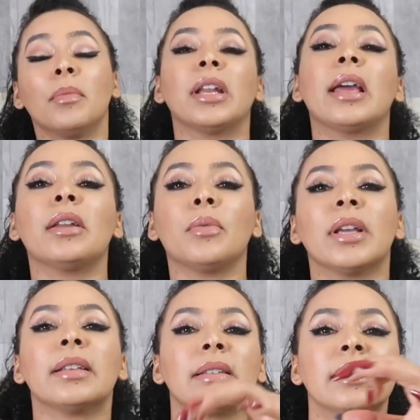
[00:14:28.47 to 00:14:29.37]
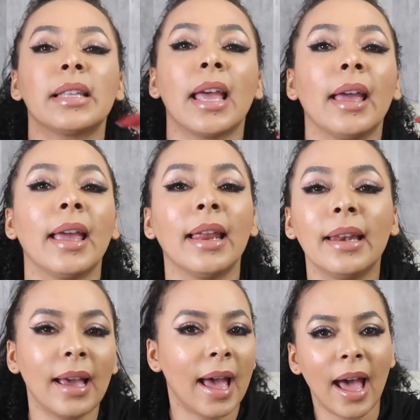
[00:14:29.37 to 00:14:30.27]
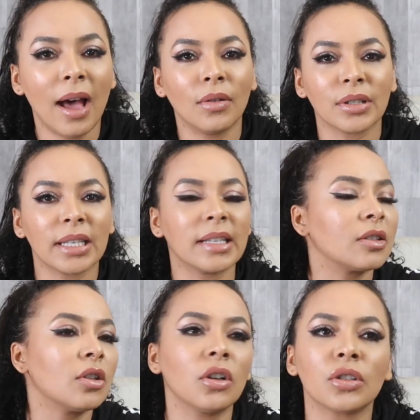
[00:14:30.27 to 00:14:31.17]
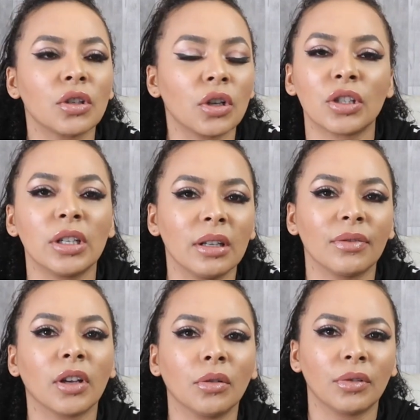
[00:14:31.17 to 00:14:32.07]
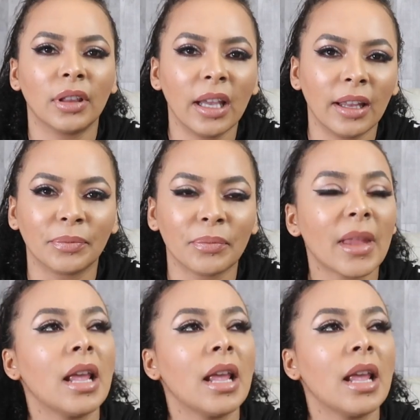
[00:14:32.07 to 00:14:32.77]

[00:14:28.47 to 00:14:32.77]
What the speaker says: But anyway, stay in the house. It's not such a difficult thing.